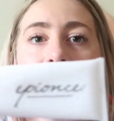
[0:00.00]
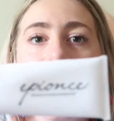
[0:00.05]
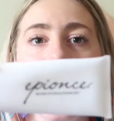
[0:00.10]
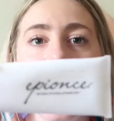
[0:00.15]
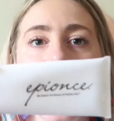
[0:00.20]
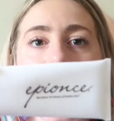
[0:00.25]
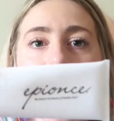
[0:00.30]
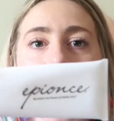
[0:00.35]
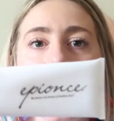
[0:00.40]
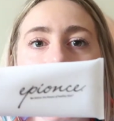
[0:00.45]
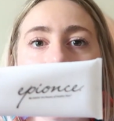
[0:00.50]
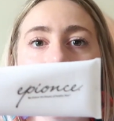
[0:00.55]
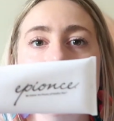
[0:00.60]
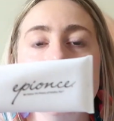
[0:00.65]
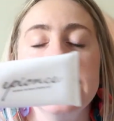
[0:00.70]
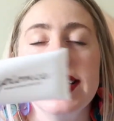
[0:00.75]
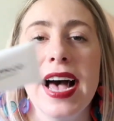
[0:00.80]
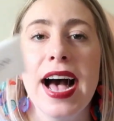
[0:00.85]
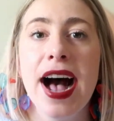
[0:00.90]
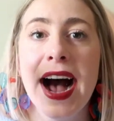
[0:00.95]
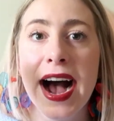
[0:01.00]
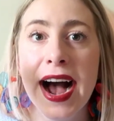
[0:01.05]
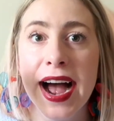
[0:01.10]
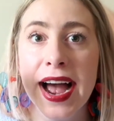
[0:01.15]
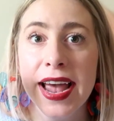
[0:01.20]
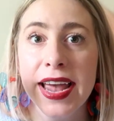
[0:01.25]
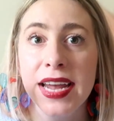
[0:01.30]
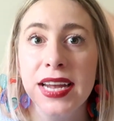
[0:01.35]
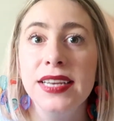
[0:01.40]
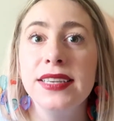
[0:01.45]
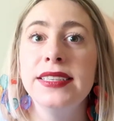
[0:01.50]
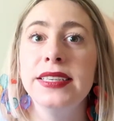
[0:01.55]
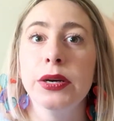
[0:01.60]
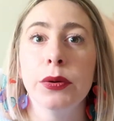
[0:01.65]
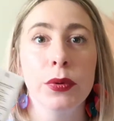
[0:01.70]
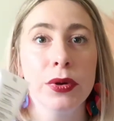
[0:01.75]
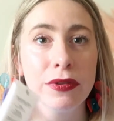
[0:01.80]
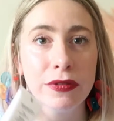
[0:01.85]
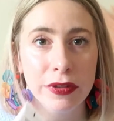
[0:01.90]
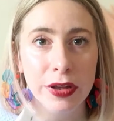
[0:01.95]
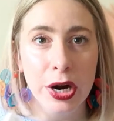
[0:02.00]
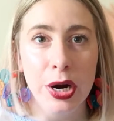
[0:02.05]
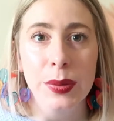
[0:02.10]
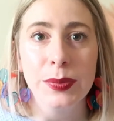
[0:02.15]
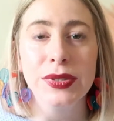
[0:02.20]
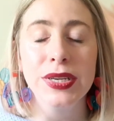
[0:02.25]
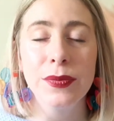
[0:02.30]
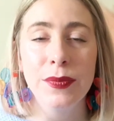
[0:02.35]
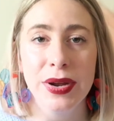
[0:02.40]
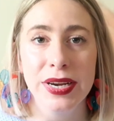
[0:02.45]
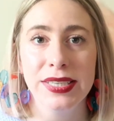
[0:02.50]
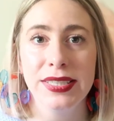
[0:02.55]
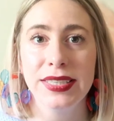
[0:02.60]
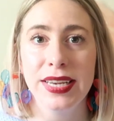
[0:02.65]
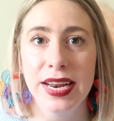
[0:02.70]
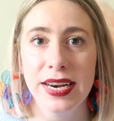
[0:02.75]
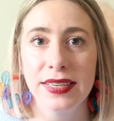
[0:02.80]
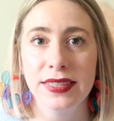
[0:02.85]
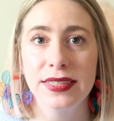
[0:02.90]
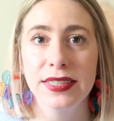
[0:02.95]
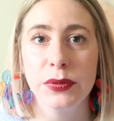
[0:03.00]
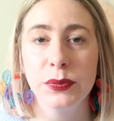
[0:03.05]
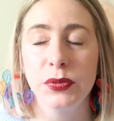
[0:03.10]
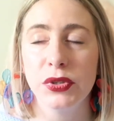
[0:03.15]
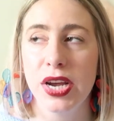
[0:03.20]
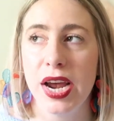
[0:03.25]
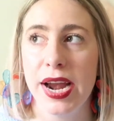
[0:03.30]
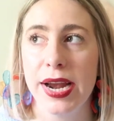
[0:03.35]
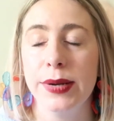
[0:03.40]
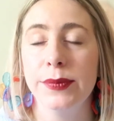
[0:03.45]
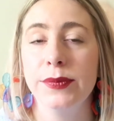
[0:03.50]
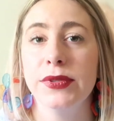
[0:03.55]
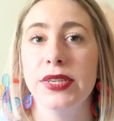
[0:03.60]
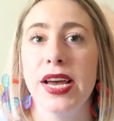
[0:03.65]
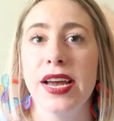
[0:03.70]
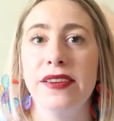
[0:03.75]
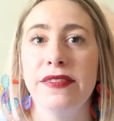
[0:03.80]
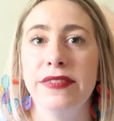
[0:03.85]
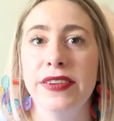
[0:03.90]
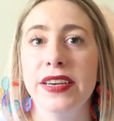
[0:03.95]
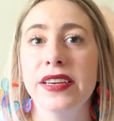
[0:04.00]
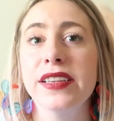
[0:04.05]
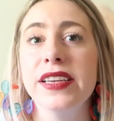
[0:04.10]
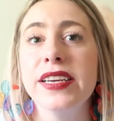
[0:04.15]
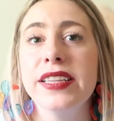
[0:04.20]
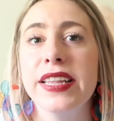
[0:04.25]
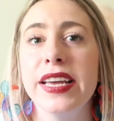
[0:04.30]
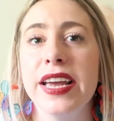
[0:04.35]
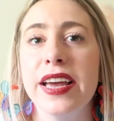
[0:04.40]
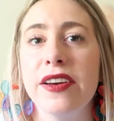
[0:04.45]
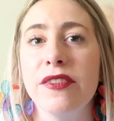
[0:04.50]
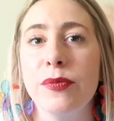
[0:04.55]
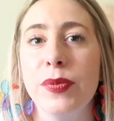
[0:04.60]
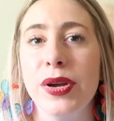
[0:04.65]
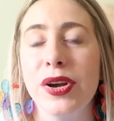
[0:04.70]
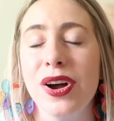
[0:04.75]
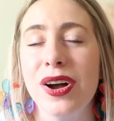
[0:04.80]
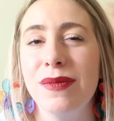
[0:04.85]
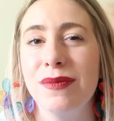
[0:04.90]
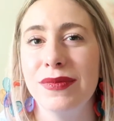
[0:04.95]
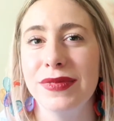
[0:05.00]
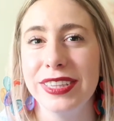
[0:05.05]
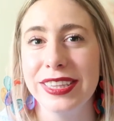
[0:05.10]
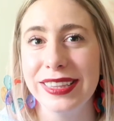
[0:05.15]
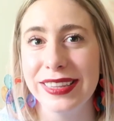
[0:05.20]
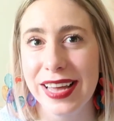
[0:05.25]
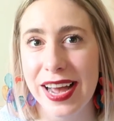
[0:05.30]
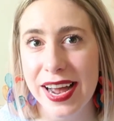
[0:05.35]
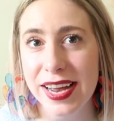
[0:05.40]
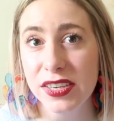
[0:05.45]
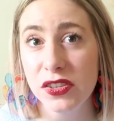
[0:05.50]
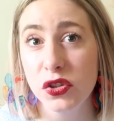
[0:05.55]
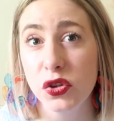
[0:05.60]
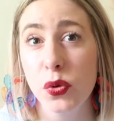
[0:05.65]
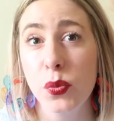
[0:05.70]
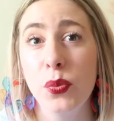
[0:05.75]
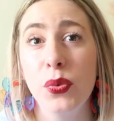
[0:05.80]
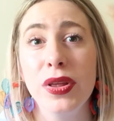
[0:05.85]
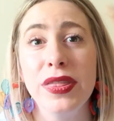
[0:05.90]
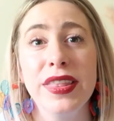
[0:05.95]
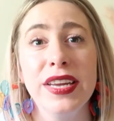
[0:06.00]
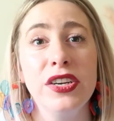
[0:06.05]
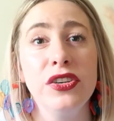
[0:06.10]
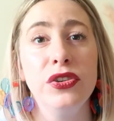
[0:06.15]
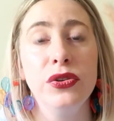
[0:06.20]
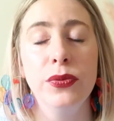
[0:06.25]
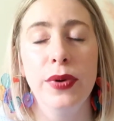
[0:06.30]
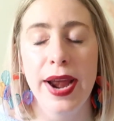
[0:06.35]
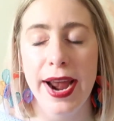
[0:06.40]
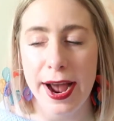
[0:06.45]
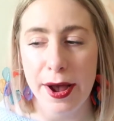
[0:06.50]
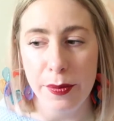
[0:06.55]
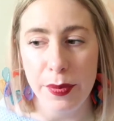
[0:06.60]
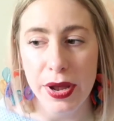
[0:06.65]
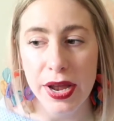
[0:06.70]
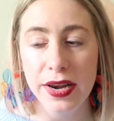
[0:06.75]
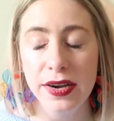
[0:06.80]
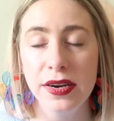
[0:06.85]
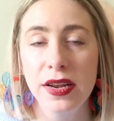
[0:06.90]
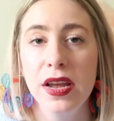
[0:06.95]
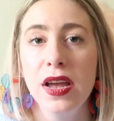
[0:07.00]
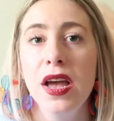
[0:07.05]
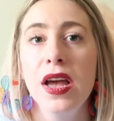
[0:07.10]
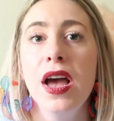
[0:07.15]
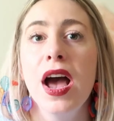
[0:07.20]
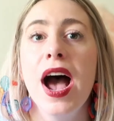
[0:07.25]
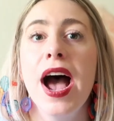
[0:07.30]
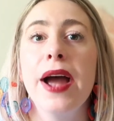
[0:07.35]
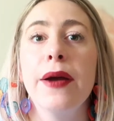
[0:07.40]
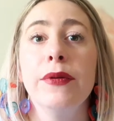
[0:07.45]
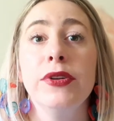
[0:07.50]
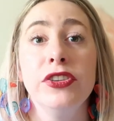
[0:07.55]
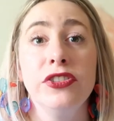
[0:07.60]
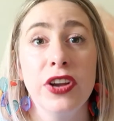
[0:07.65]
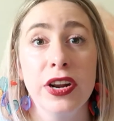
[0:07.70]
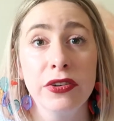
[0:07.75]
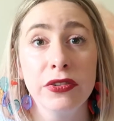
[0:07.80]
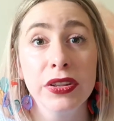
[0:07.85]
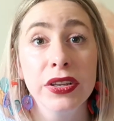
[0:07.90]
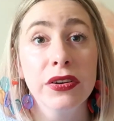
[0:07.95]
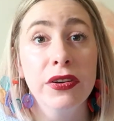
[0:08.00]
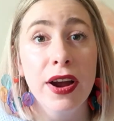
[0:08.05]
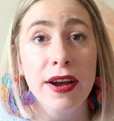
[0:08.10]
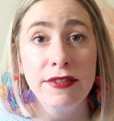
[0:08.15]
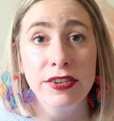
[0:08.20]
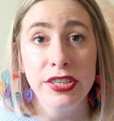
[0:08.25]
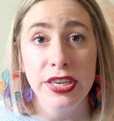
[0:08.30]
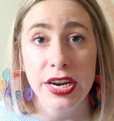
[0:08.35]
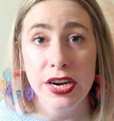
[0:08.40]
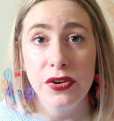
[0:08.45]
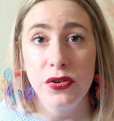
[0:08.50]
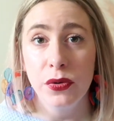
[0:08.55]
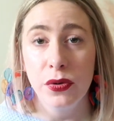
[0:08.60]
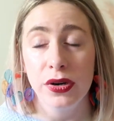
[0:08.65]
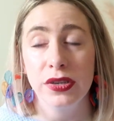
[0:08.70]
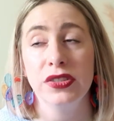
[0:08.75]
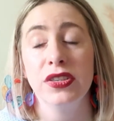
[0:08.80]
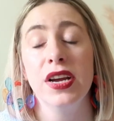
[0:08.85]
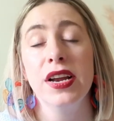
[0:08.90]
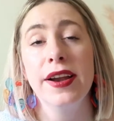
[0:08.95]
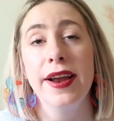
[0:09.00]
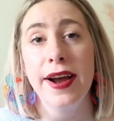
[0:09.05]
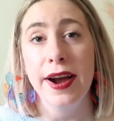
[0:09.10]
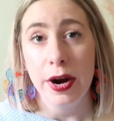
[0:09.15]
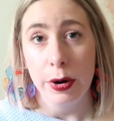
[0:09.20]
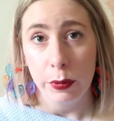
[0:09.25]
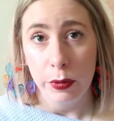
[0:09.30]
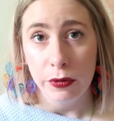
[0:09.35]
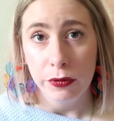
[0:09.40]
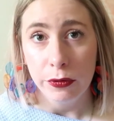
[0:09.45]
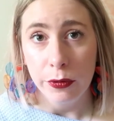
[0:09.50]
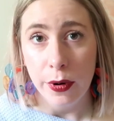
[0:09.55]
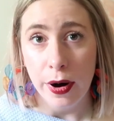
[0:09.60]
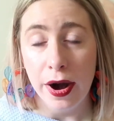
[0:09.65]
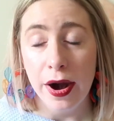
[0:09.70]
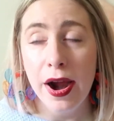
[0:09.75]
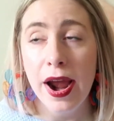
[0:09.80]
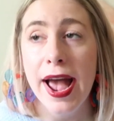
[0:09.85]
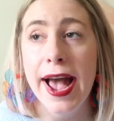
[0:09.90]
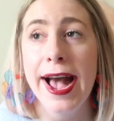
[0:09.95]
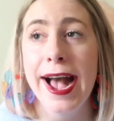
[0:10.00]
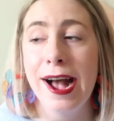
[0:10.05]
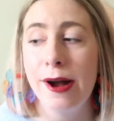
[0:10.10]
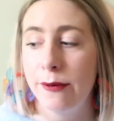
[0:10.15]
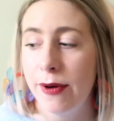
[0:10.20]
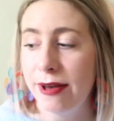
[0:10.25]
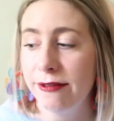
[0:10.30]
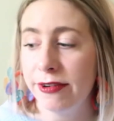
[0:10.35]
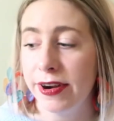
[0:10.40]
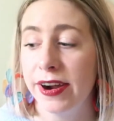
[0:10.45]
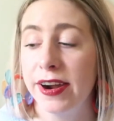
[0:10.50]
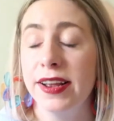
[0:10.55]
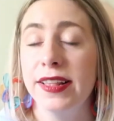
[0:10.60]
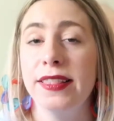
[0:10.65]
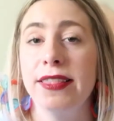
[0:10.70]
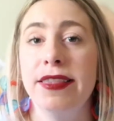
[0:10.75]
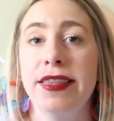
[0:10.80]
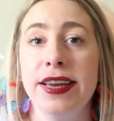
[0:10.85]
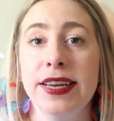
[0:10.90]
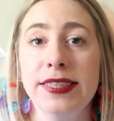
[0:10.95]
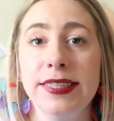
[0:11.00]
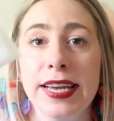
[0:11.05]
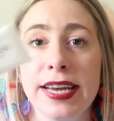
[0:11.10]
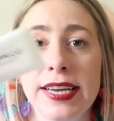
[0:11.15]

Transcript: And I deal with flare-ups on my skin sometimes. I feel like they have become less, but they do happen. I would generally gravitate towards an Aquaphor. However, this